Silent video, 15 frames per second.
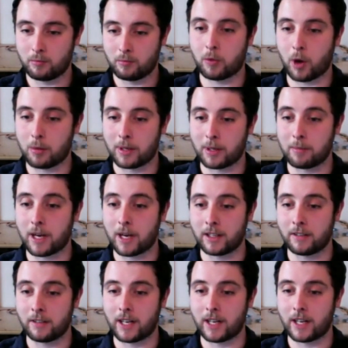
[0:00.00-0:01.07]
properly
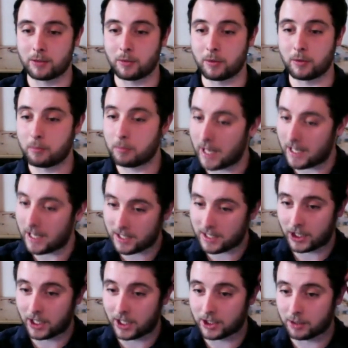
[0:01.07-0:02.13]
manufactured with plastic
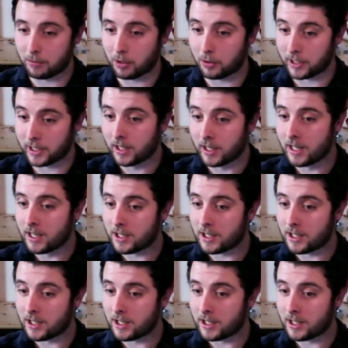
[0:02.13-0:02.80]
injection molding.